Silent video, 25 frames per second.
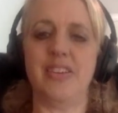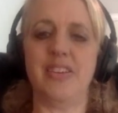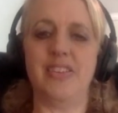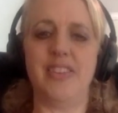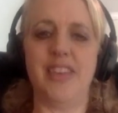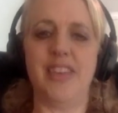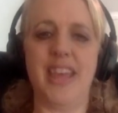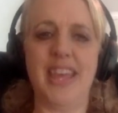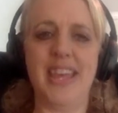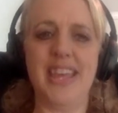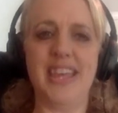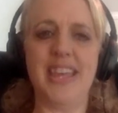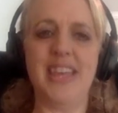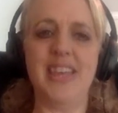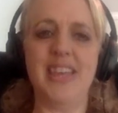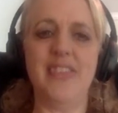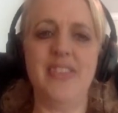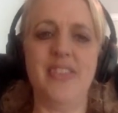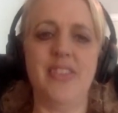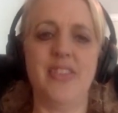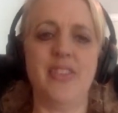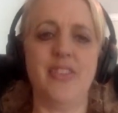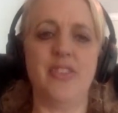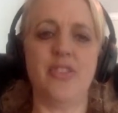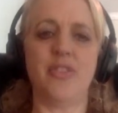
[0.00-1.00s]
to
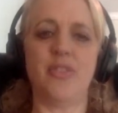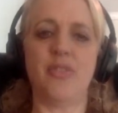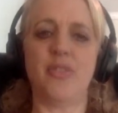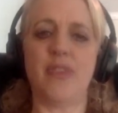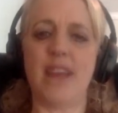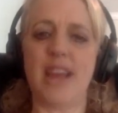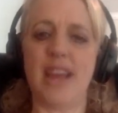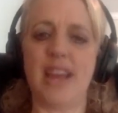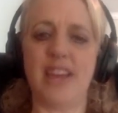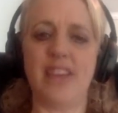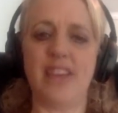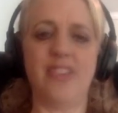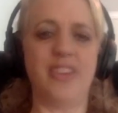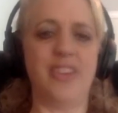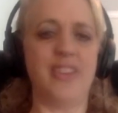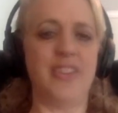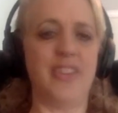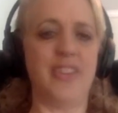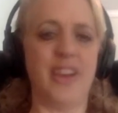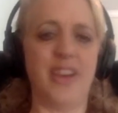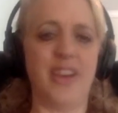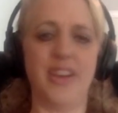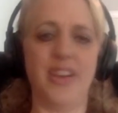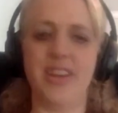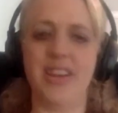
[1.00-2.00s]
taking the trash
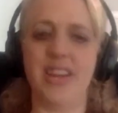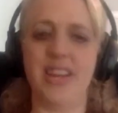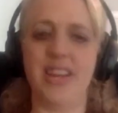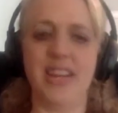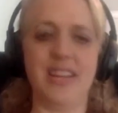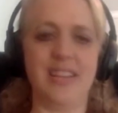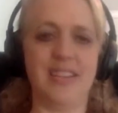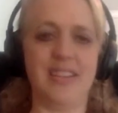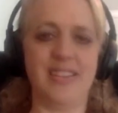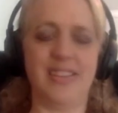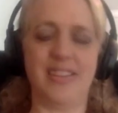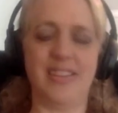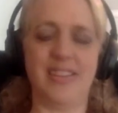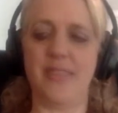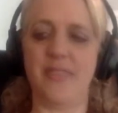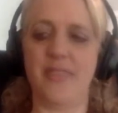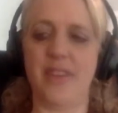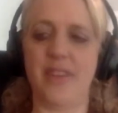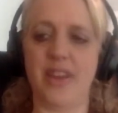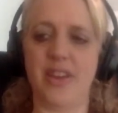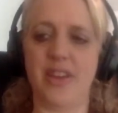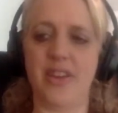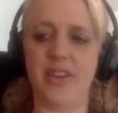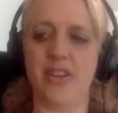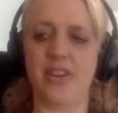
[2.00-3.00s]
and the unneeded stuff
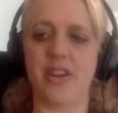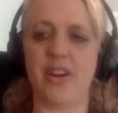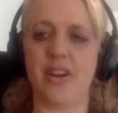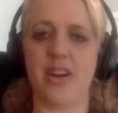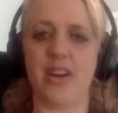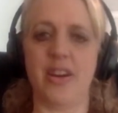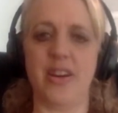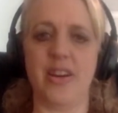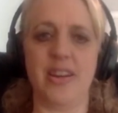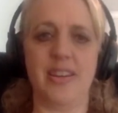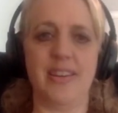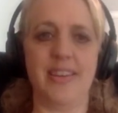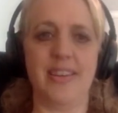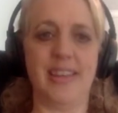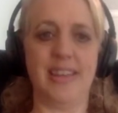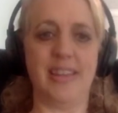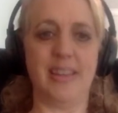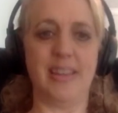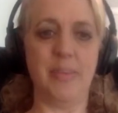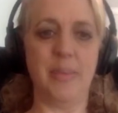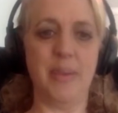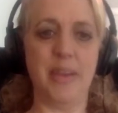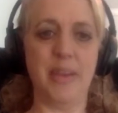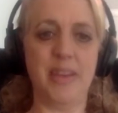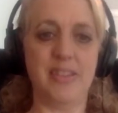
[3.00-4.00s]
out of your car on a
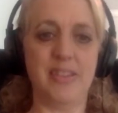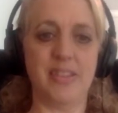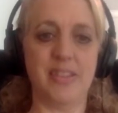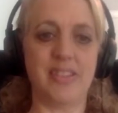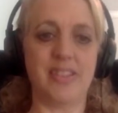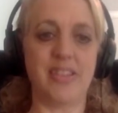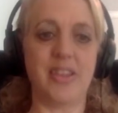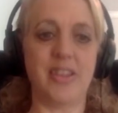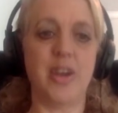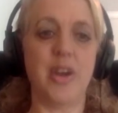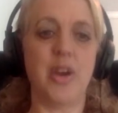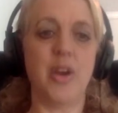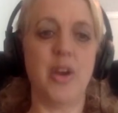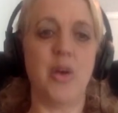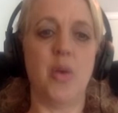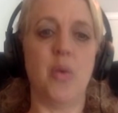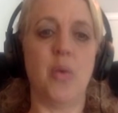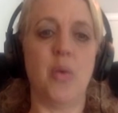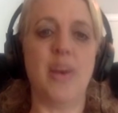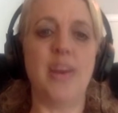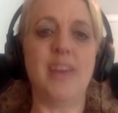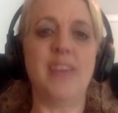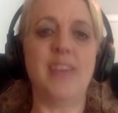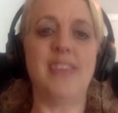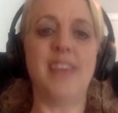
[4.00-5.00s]
daily basis.
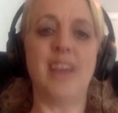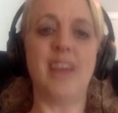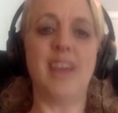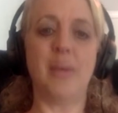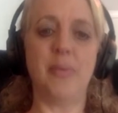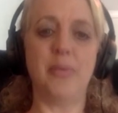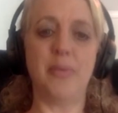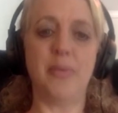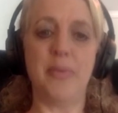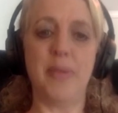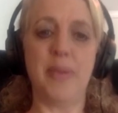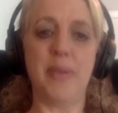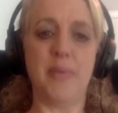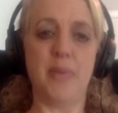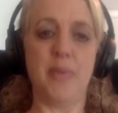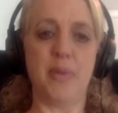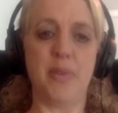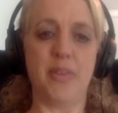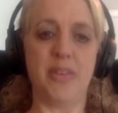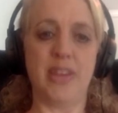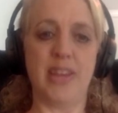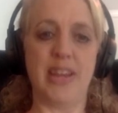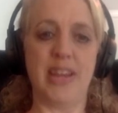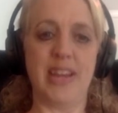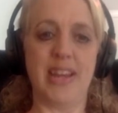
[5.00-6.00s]
What has helped me
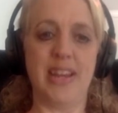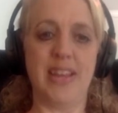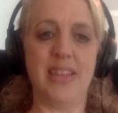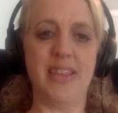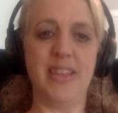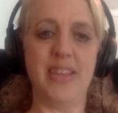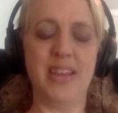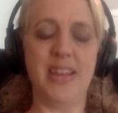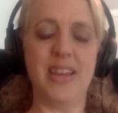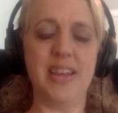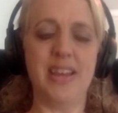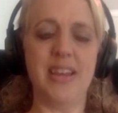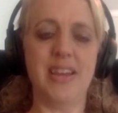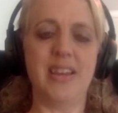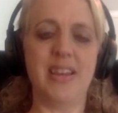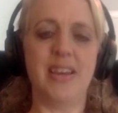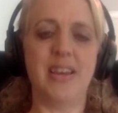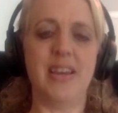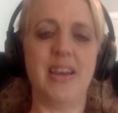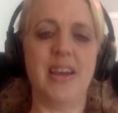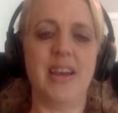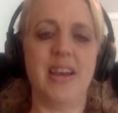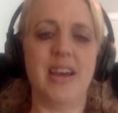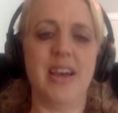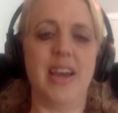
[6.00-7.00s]
more than anything
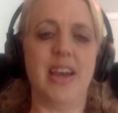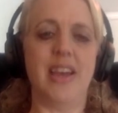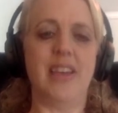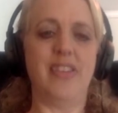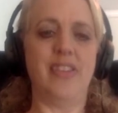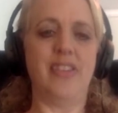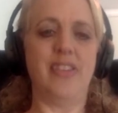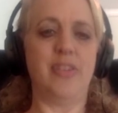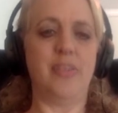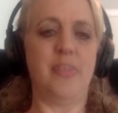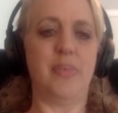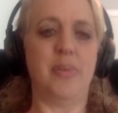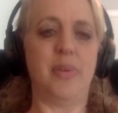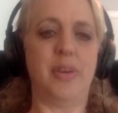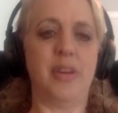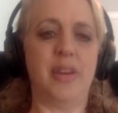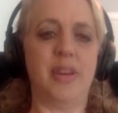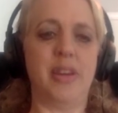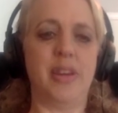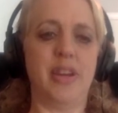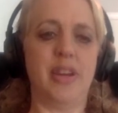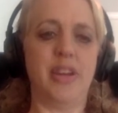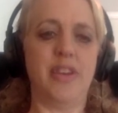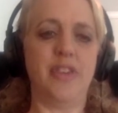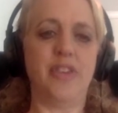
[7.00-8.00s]
is to
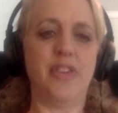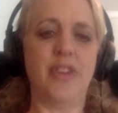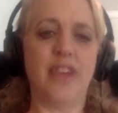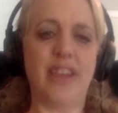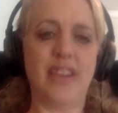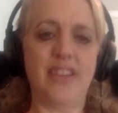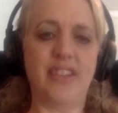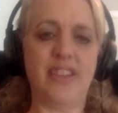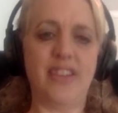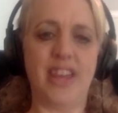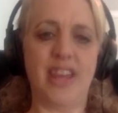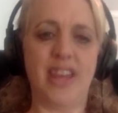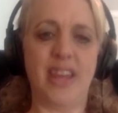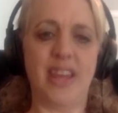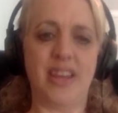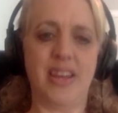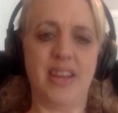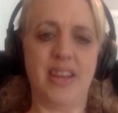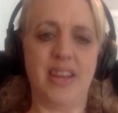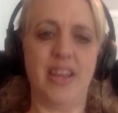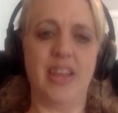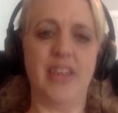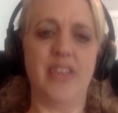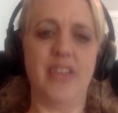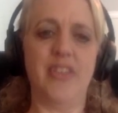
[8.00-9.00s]
put a trash
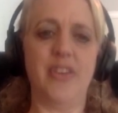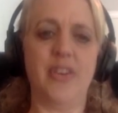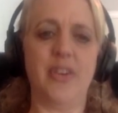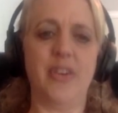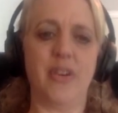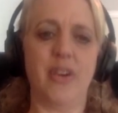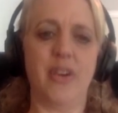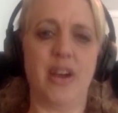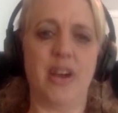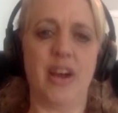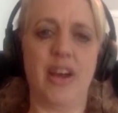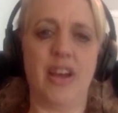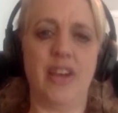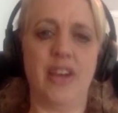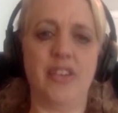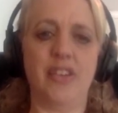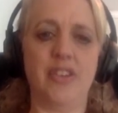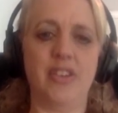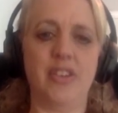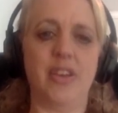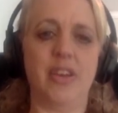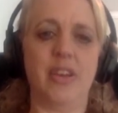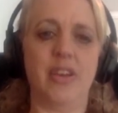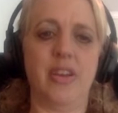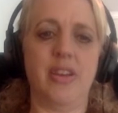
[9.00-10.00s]
can in the garage,